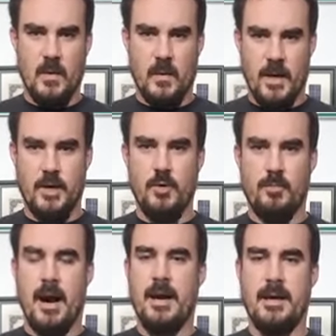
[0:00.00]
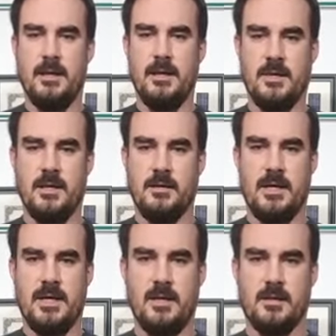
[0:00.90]
When you buy a
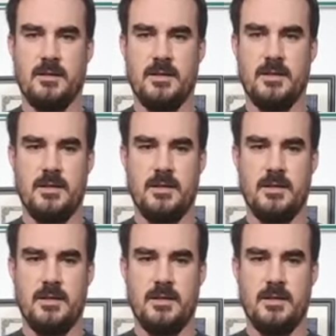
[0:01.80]
utility kilt,